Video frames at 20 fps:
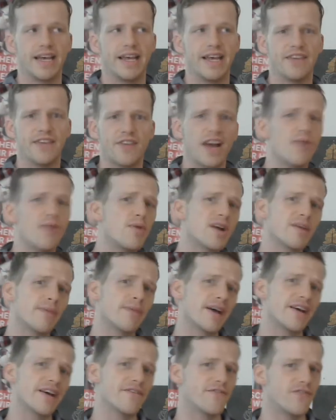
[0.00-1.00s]
If I want to
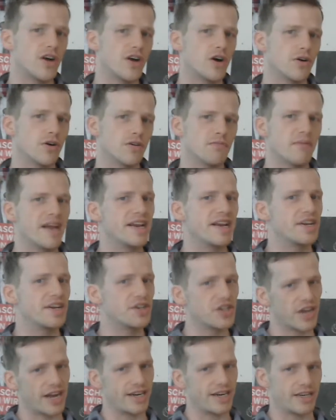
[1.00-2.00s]
buy a phone made in
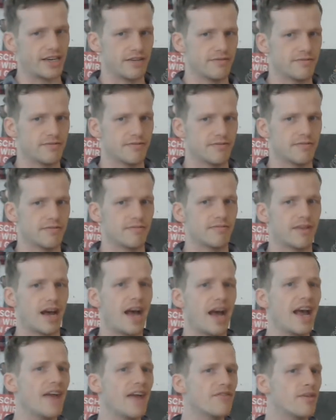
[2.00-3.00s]
China,
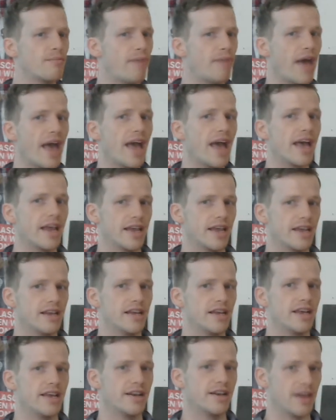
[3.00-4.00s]
I have to
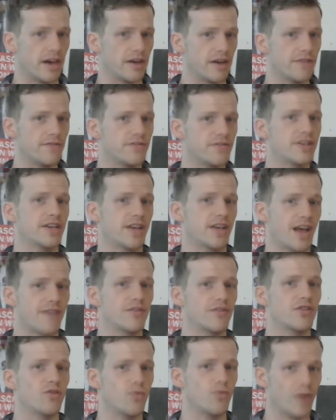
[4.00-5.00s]
pay enough to
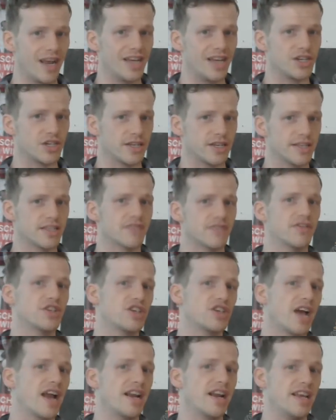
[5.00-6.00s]
cover the wages of the
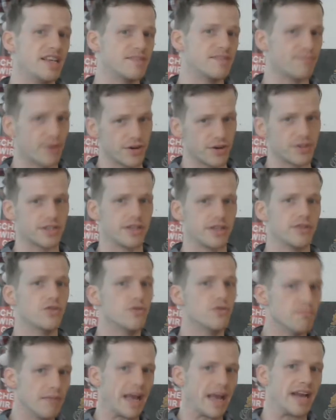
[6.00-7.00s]
Chinese person
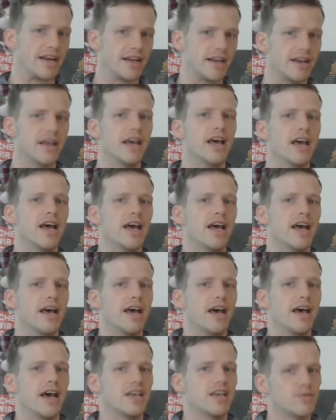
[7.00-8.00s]
who made it,
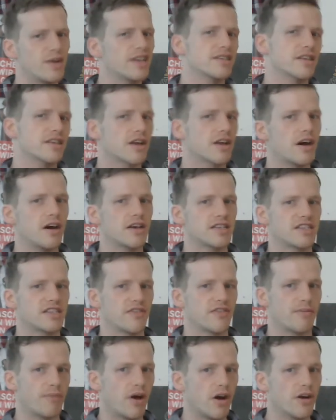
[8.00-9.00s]
as well as the cost of
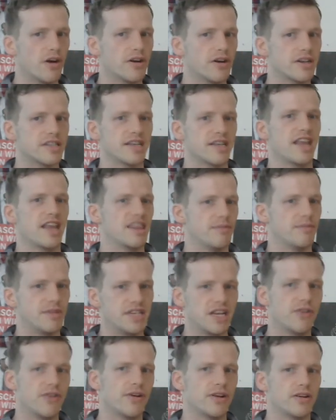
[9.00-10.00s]
the parts and the
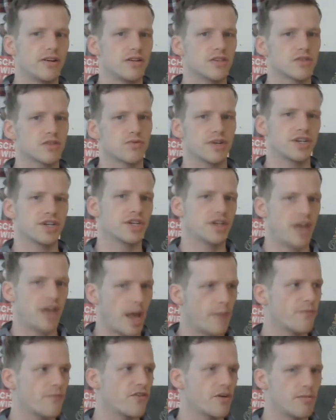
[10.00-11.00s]
materials which
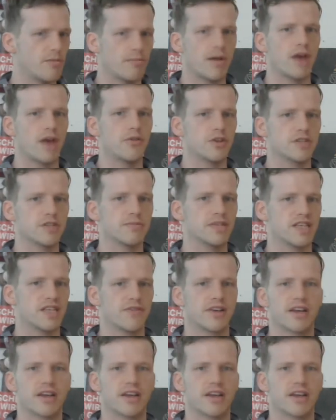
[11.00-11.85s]
came from other specific